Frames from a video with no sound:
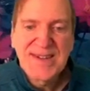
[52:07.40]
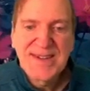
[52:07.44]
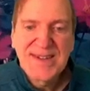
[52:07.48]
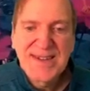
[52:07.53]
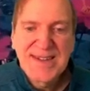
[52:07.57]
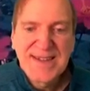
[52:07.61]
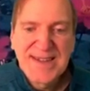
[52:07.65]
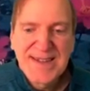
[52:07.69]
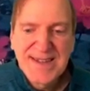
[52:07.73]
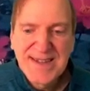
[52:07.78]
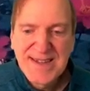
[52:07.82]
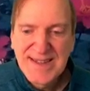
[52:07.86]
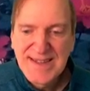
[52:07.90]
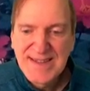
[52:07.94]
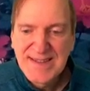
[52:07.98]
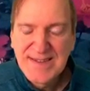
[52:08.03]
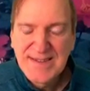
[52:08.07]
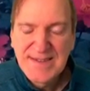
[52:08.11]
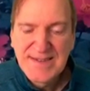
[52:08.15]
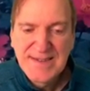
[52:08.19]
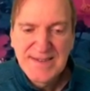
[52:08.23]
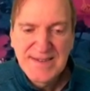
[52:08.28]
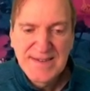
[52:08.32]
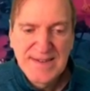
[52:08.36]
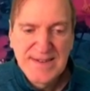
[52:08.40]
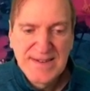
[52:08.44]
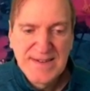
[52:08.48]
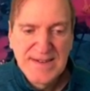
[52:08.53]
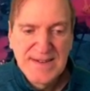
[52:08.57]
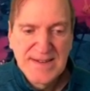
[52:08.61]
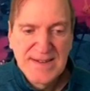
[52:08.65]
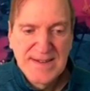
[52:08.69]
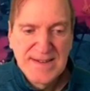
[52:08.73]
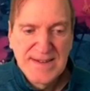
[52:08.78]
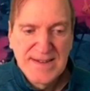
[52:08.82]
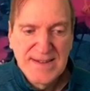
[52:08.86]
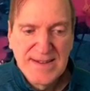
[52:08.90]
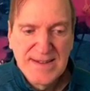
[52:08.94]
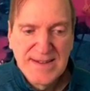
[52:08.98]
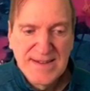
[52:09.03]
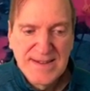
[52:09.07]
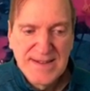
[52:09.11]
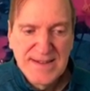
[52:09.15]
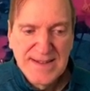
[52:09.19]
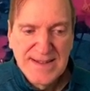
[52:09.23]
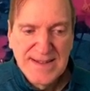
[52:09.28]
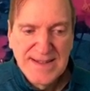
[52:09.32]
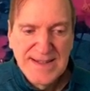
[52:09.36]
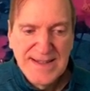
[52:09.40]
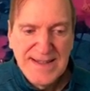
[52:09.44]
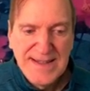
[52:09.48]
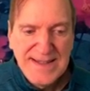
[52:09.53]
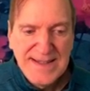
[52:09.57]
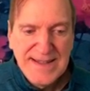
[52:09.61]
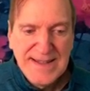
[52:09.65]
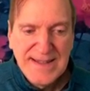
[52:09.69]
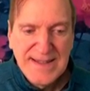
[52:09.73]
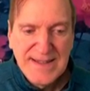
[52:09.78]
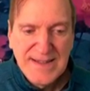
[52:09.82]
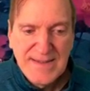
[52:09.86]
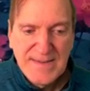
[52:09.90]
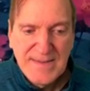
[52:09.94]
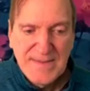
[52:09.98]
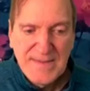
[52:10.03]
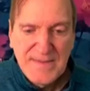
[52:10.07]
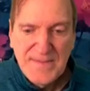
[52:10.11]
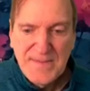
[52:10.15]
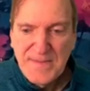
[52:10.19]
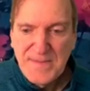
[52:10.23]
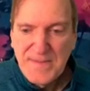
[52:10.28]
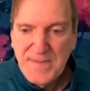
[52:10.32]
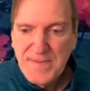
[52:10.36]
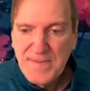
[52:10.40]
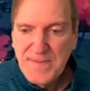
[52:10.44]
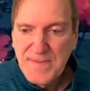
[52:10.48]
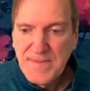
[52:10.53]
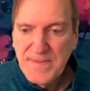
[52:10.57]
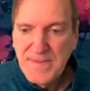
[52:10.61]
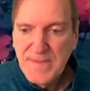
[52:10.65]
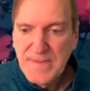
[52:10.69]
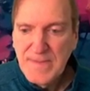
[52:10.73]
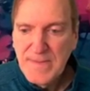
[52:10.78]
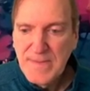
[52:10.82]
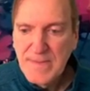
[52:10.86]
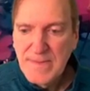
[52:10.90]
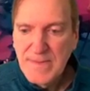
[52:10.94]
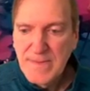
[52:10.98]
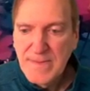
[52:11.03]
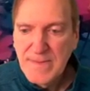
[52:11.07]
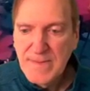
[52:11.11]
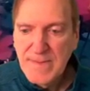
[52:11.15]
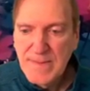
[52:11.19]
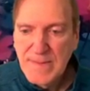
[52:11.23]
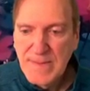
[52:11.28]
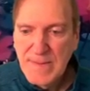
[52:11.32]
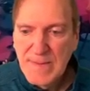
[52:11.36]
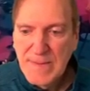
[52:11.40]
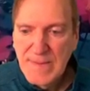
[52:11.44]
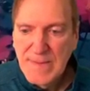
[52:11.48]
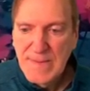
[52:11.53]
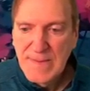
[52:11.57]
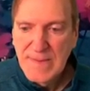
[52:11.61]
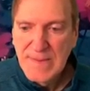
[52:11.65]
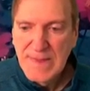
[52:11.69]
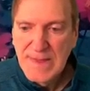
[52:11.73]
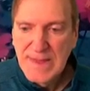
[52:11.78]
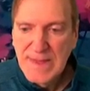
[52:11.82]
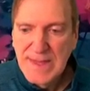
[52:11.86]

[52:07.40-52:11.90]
(no one is talking)